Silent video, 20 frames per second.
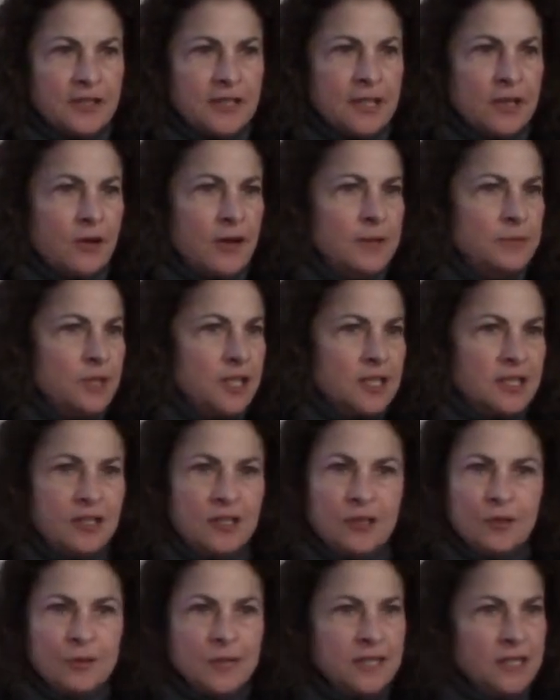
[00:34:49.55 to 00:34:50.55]
So I'm
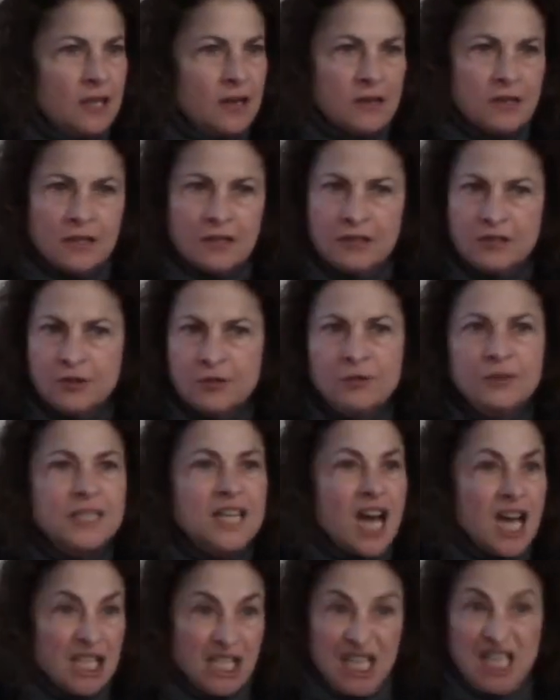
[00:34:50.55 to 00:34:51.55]
just doing the
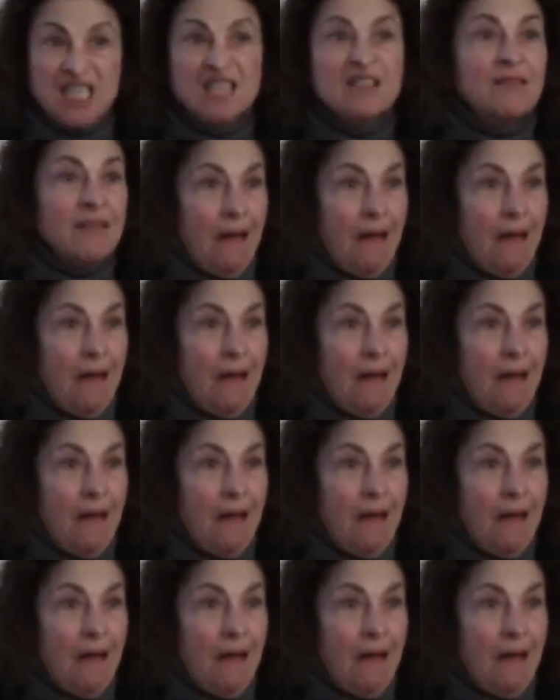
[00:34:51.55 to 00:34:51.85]
whodunit